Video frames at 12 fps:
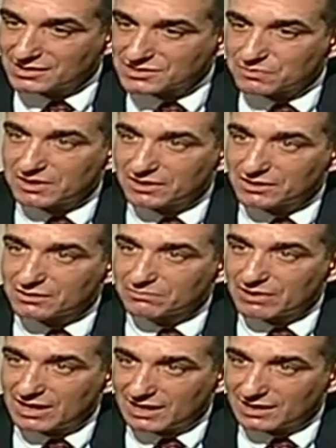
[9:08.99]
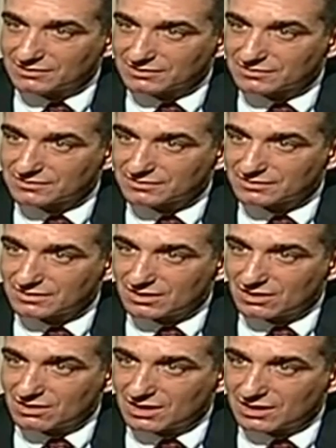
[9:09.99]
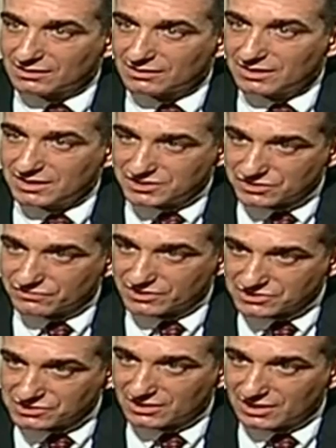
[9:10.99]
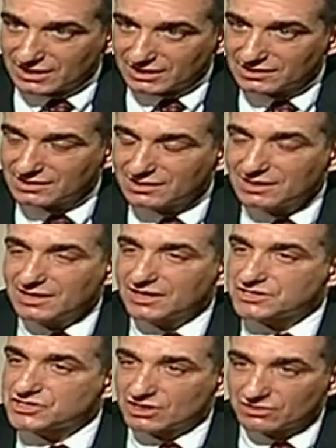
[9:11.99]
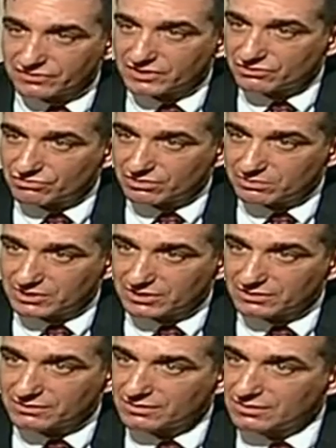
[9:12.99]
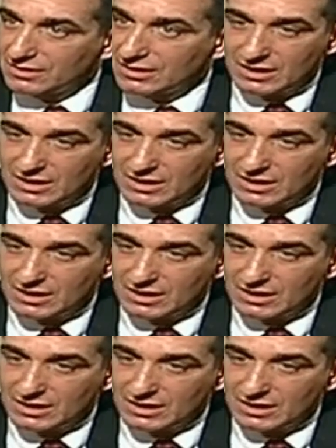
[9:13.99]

that's being compiled on each of us today is self contributed.